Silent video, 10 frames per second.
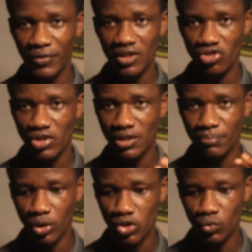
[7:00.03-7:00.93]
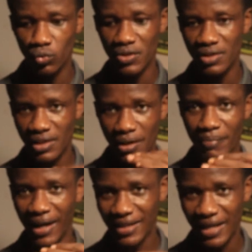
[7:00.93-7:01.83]
interest, but we'll see
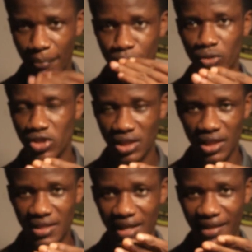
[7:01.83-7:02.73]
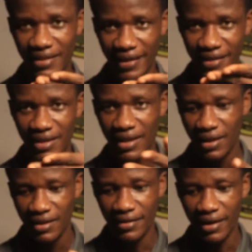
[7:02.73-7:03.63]
market approaching it, and then
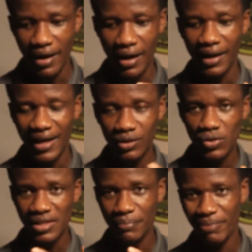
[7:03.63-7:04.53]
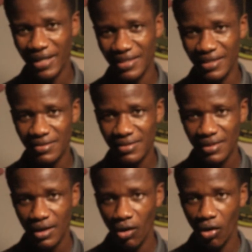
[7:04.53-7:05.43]
there are candlestick patterns
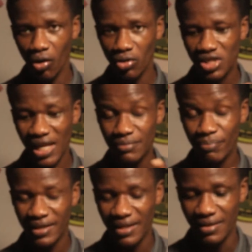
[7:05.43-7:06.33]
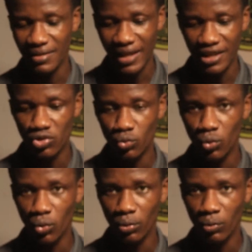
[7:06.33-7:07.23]
or chart pattern that you
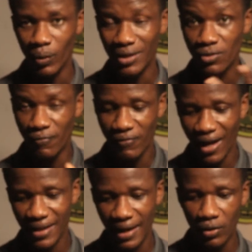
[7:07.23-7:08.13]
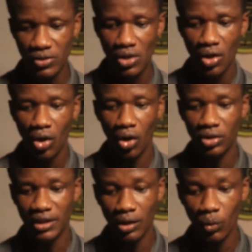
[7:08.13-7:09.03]
will want to find out
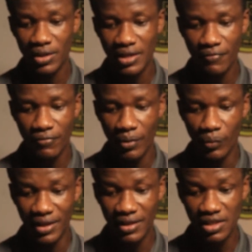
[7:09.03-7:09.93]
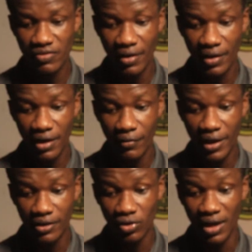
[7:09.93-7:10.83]
on the lower time frame within this very
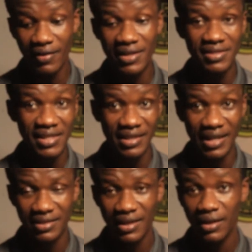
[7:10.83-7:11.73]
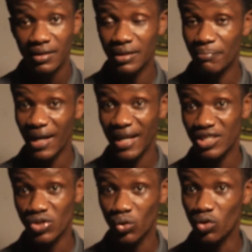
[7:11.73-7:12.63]
area to guarantee that the market
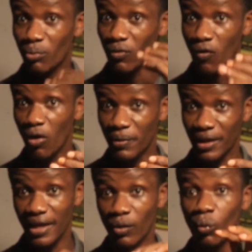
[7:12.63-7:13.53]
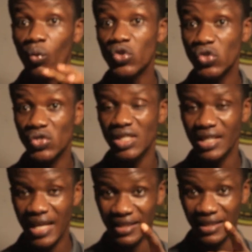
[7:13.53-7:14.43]
is not going to move up again. Once you see
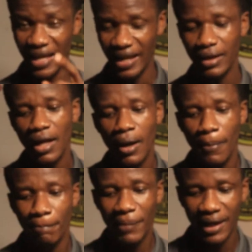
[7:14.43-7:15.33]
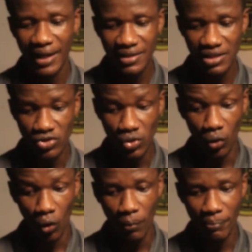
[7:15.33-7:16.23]
that, then market is going to
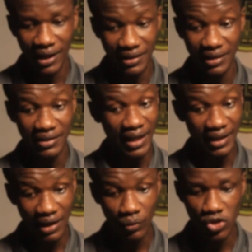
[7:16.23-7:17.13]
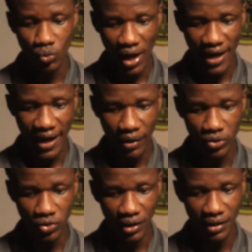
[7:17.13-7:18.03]
come back down, and that was why I
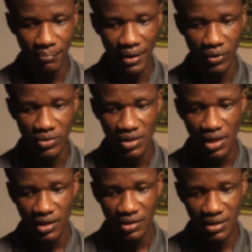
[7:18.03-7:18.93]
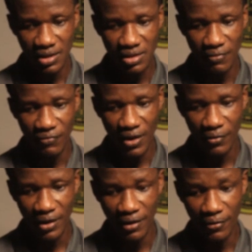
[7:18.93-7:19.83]
was talking about this
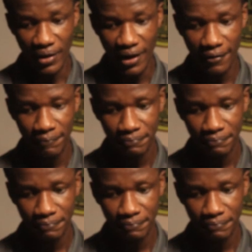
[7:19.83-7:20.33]
very area,